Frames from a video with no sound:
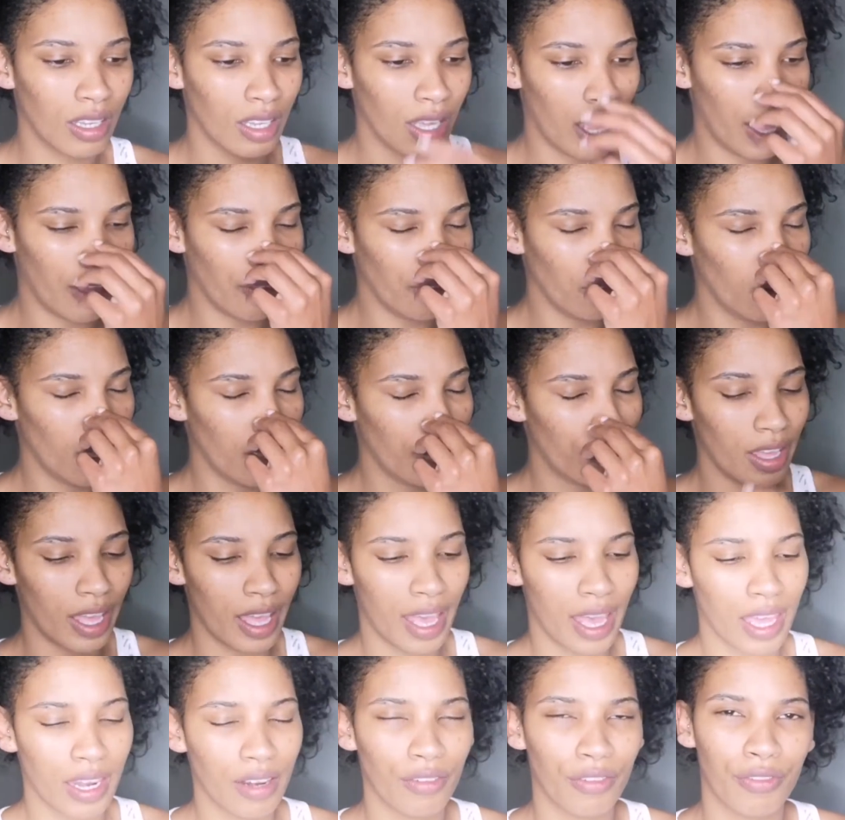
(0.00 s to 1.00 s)
Have you ever
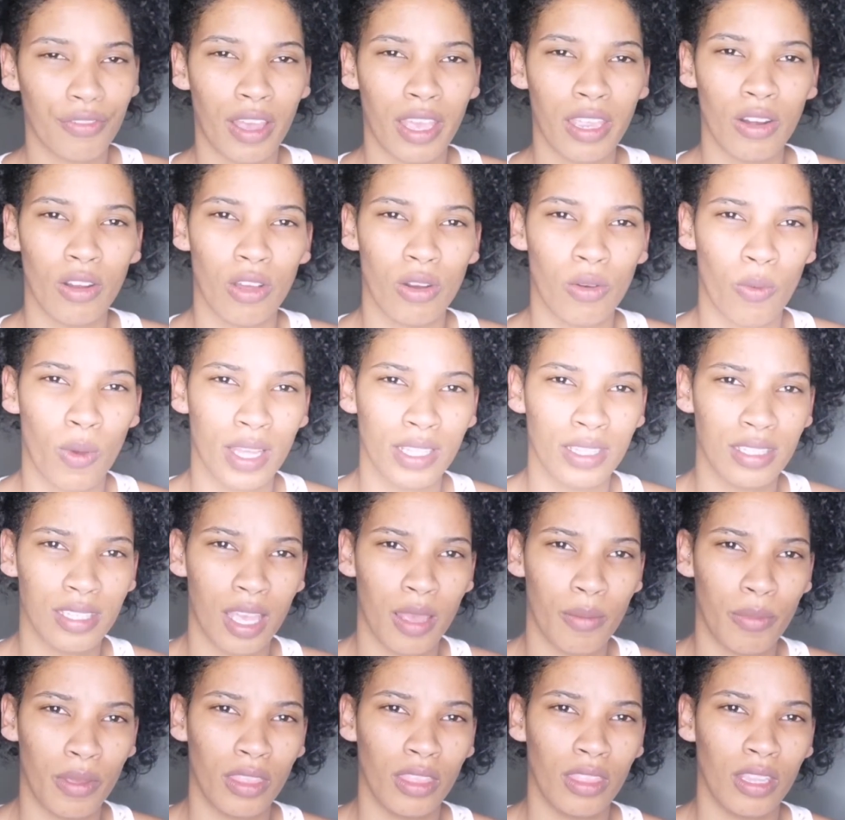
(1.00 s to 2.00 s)
had a fight on
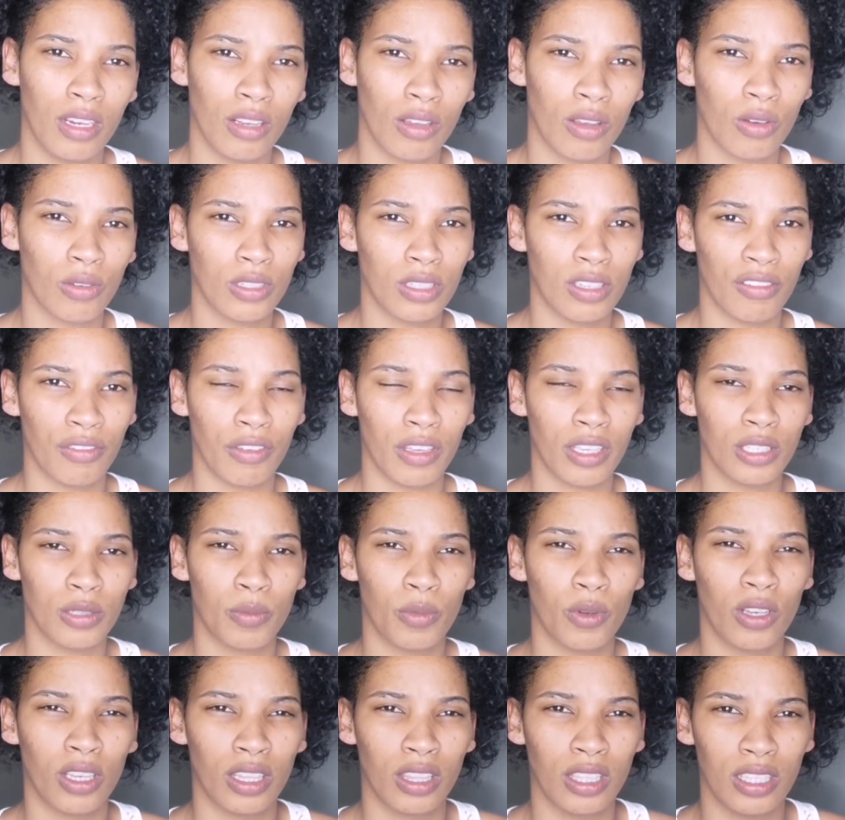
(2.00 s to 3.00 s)
WhatsApp and then go to
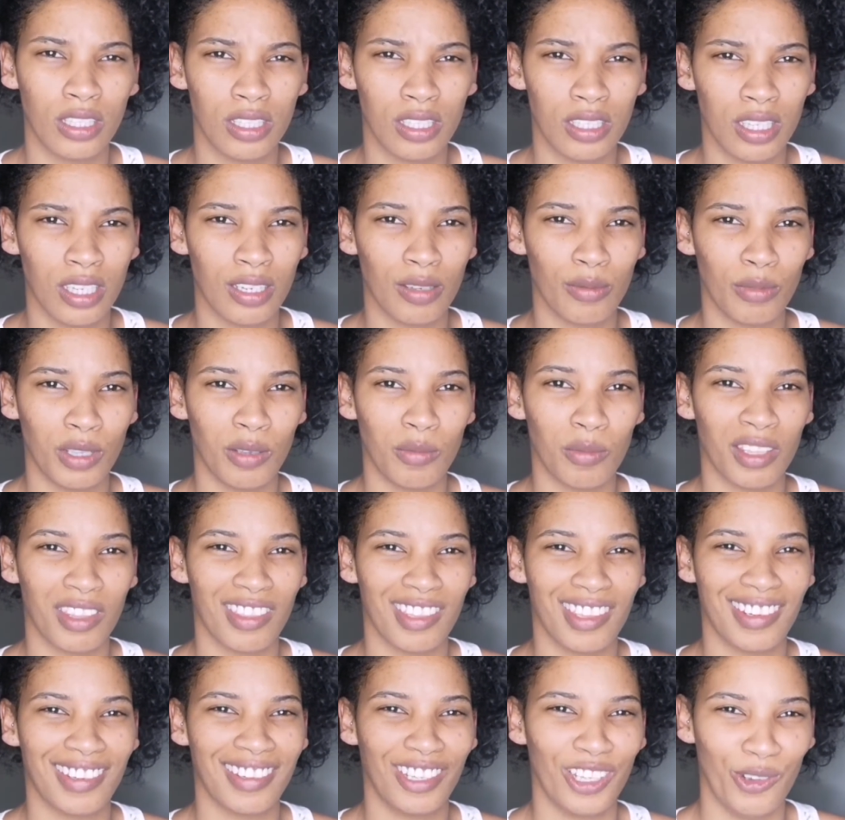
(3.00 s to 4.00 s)
Facebook and then seen a meme and
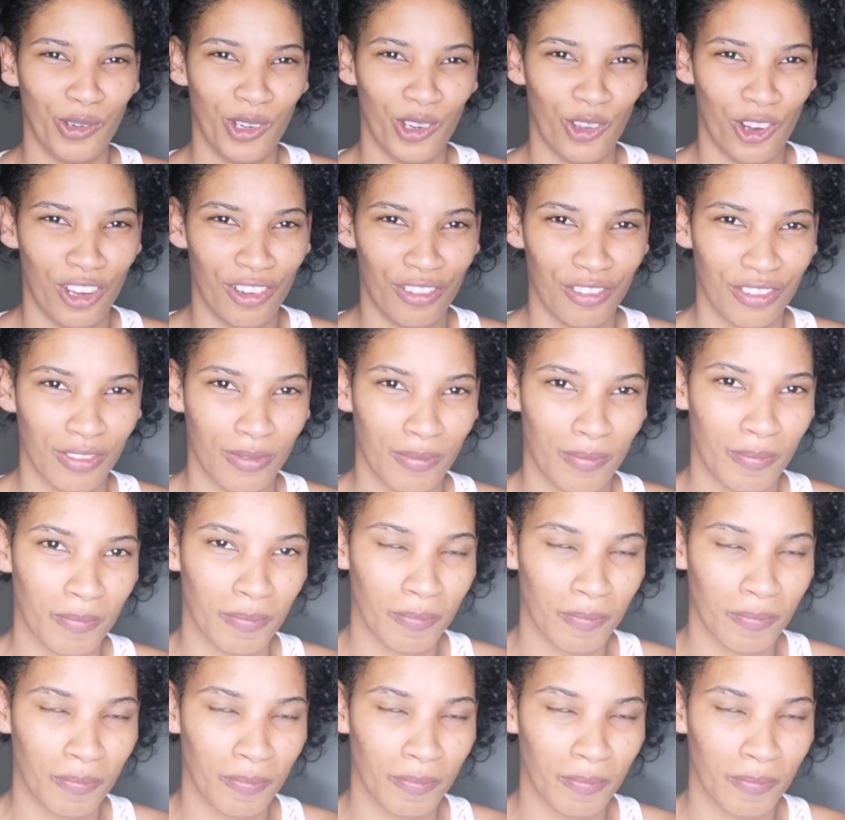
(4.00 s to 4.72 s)
then you laugh?